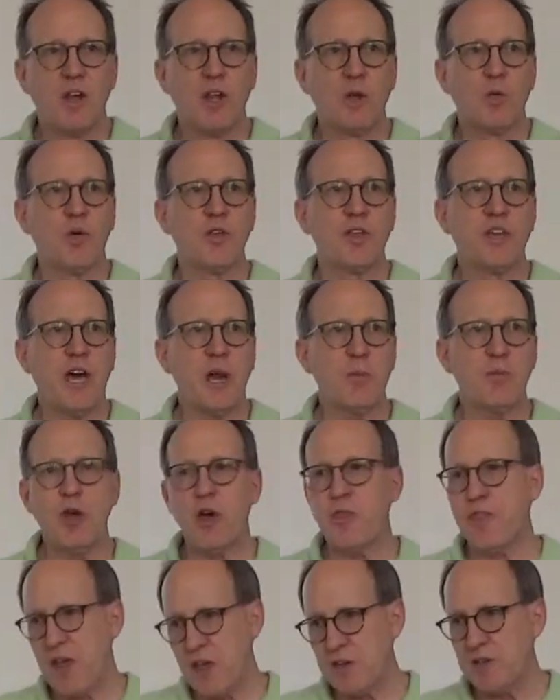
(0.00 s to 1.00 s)
Well, you got to be
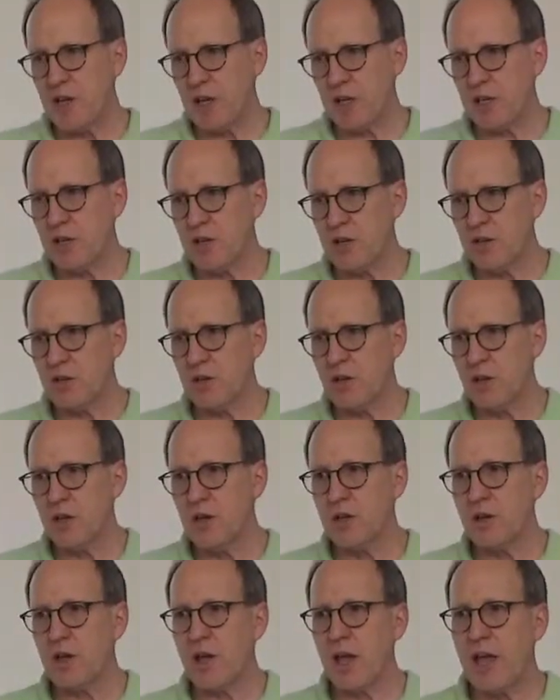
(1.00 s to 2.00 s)
authentic,
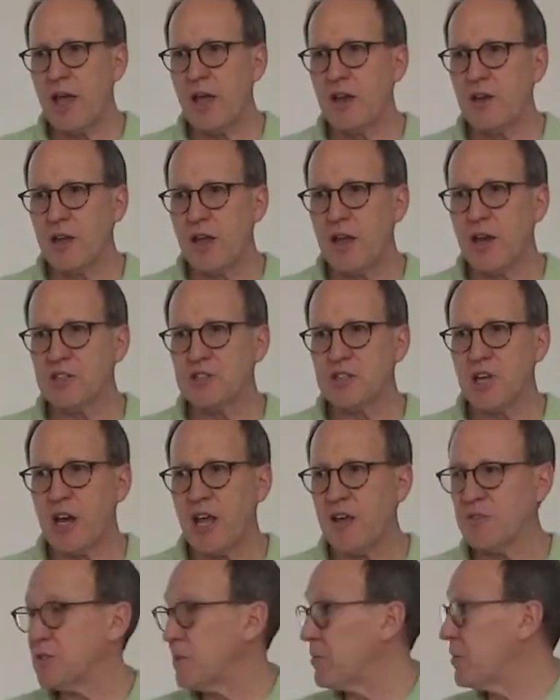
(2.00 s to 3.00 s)
and it's got to
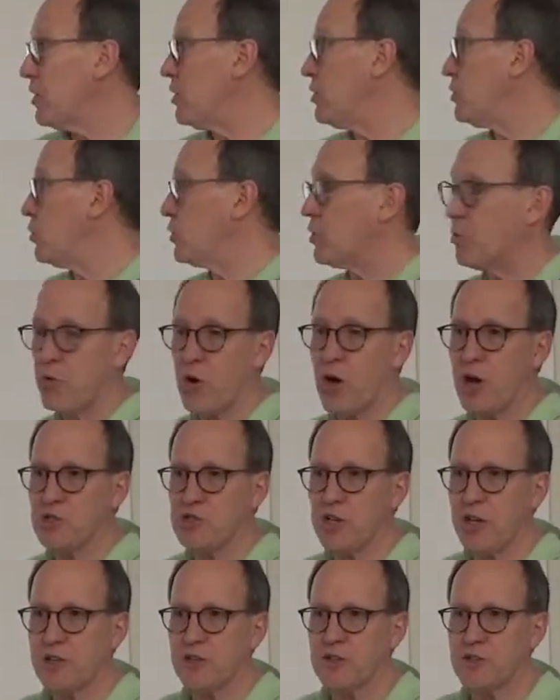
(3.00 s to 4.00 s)
have something to do with the
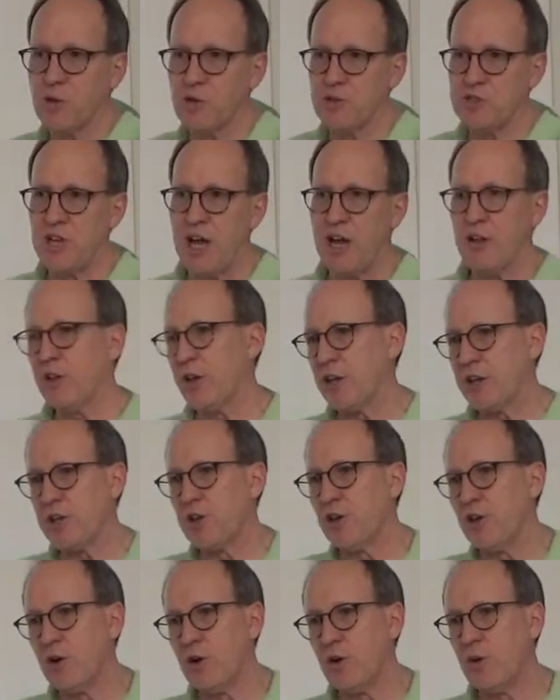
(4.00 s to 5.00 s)
project. So it's not like, you
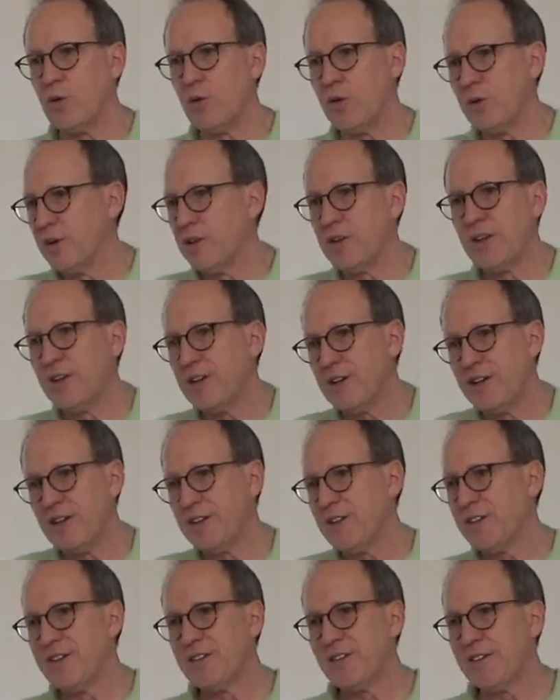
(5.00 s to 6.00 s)
know,
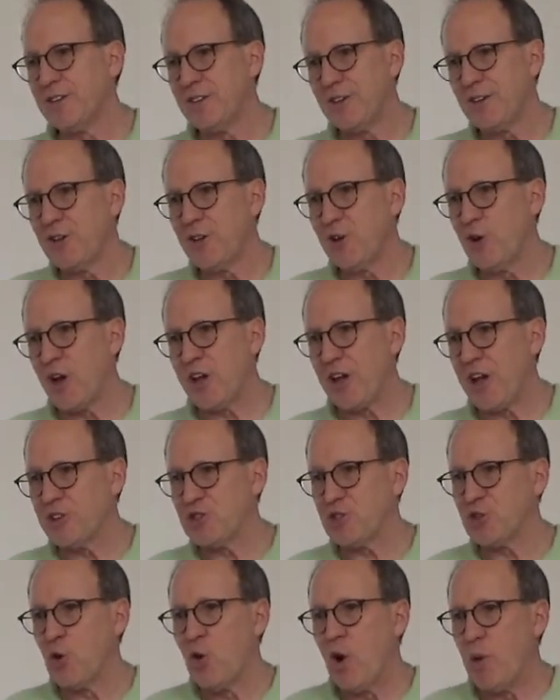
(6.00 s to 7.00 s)
I
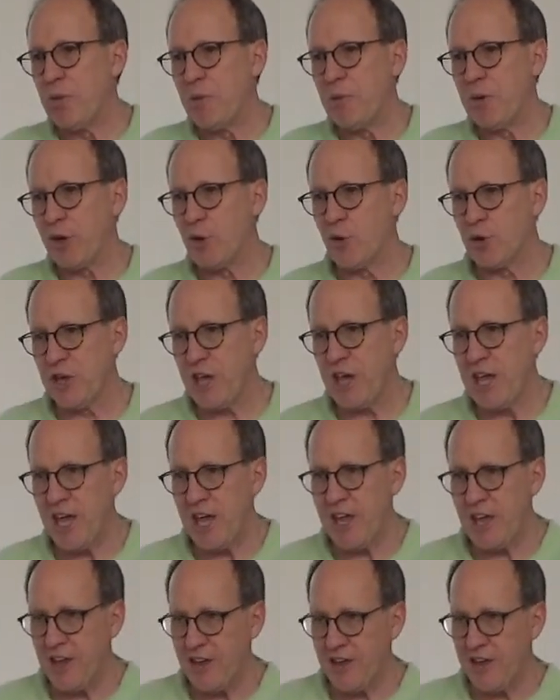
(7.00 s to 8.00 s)
show up, I'm like,
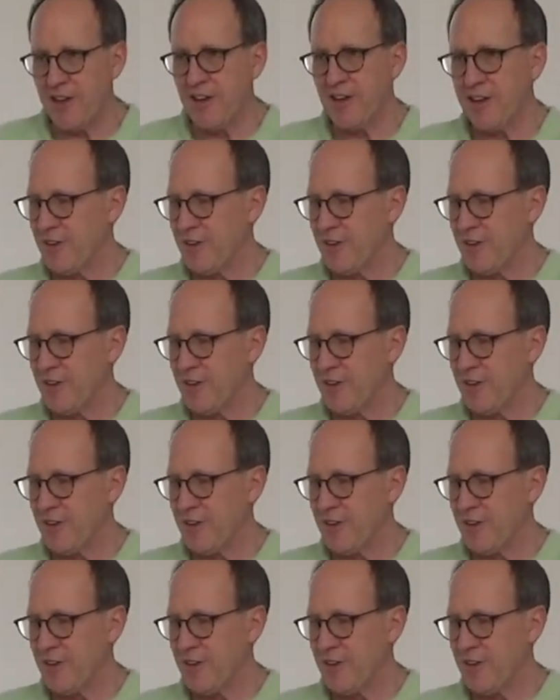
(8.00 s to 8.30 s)
okay,